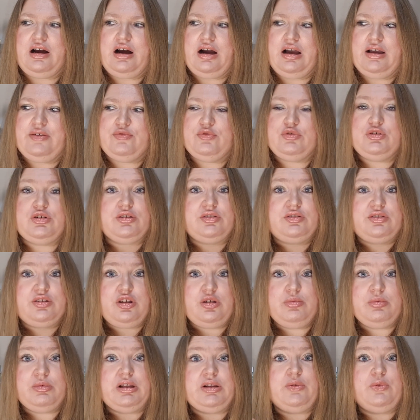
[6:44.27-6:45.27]
would
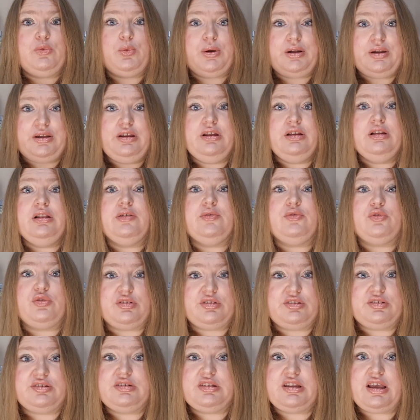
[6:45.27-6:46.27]
assume that vanilla would
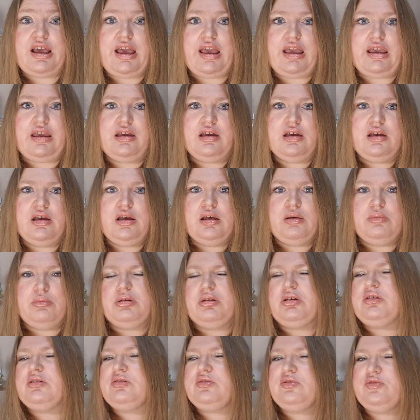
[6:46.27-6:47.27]
stay,
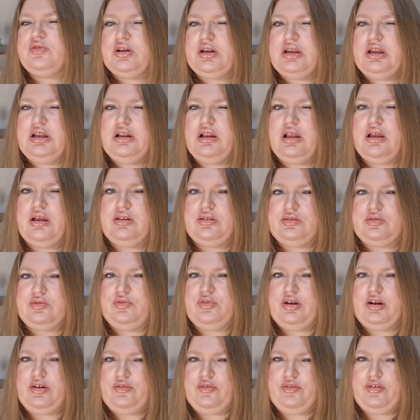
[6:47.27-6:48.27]
because vanilla is
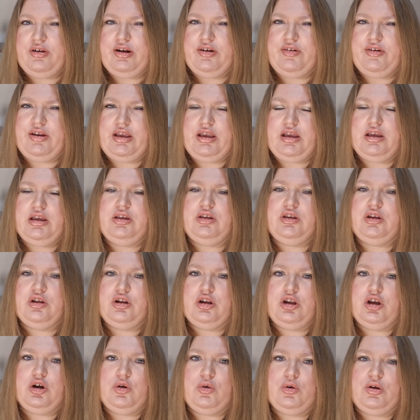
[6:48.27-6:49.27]
very, very,
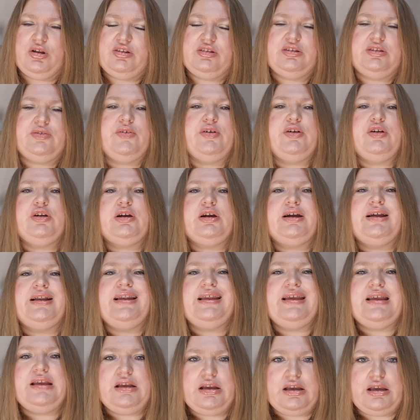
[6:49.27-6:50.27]
it's very
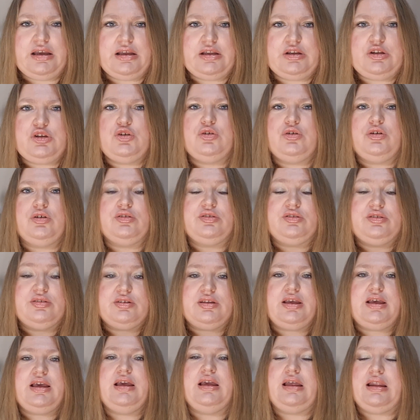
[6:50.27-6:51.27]
clingy to your
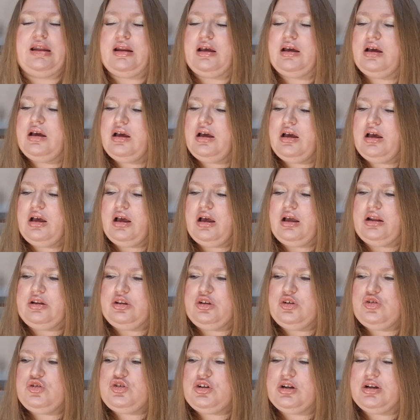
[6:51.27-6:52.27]
skin, and
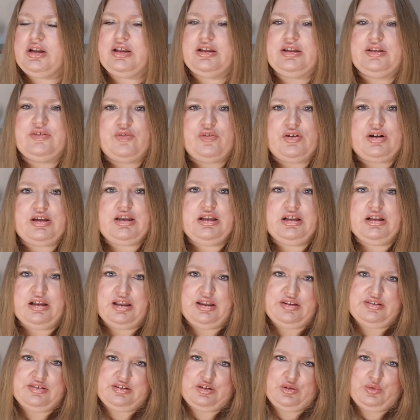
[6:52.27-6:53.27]
usually the vanilla
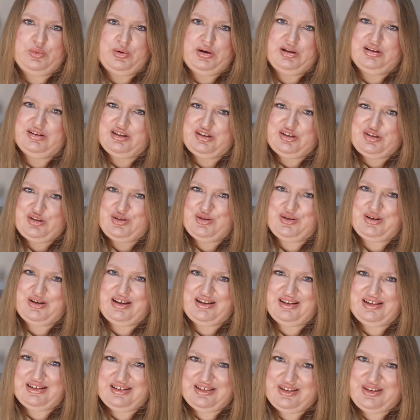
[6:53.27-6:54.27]
is the one that you
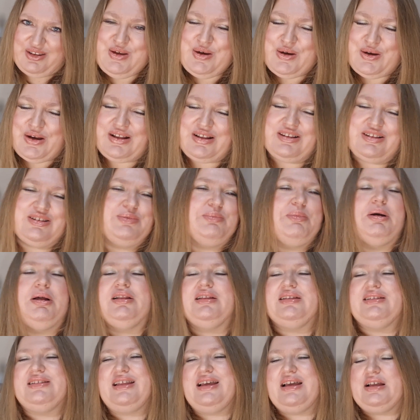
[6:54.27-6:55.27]
can smell
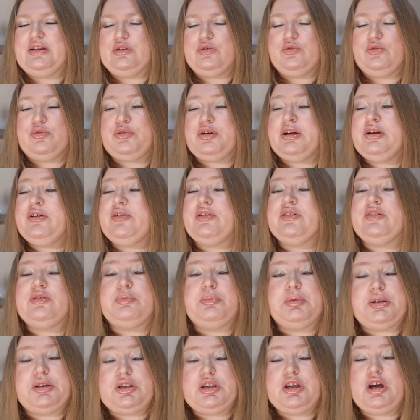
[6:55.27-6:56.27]
at the end of fragrance.
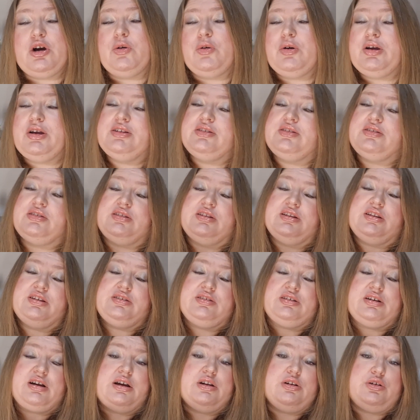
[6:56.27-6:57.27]
But no, it's this
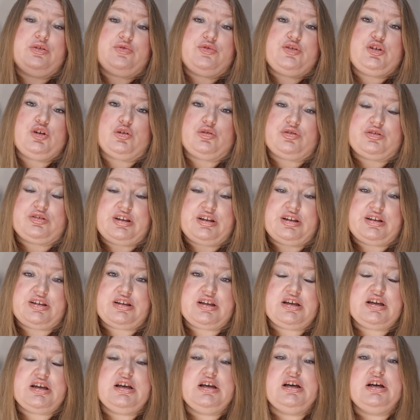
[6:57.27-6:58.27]
kind of toasted
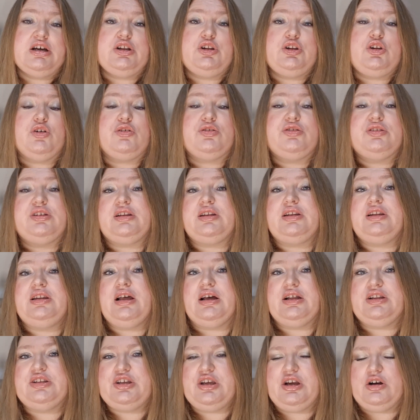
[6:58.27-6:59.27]

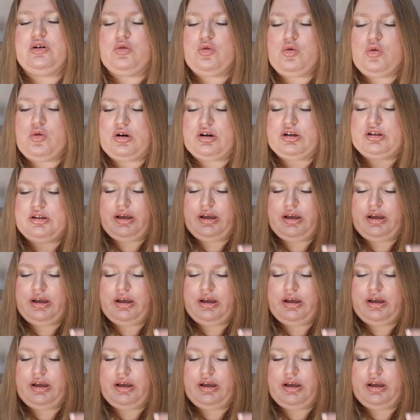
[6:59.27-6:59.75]
nutty accord,